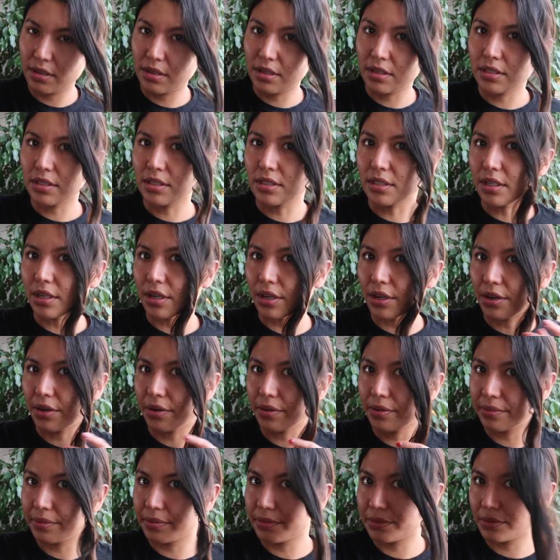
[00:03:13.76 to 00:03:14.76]
That's good.
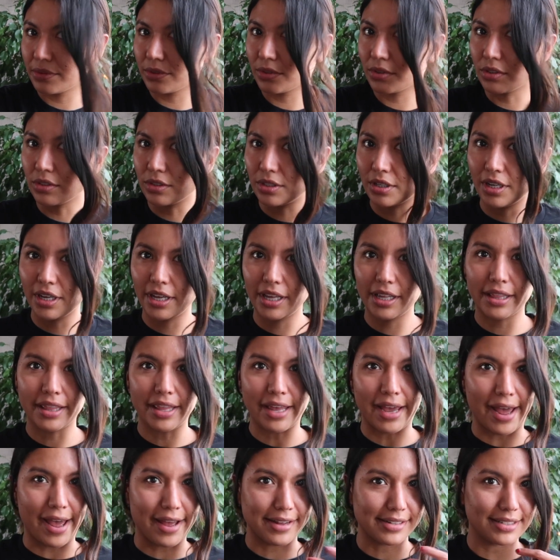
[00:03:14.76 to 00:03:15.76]
Look at
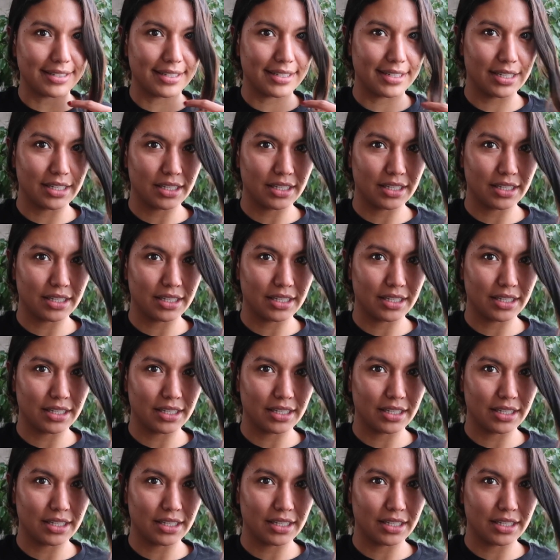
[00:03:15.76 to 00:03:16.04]
that.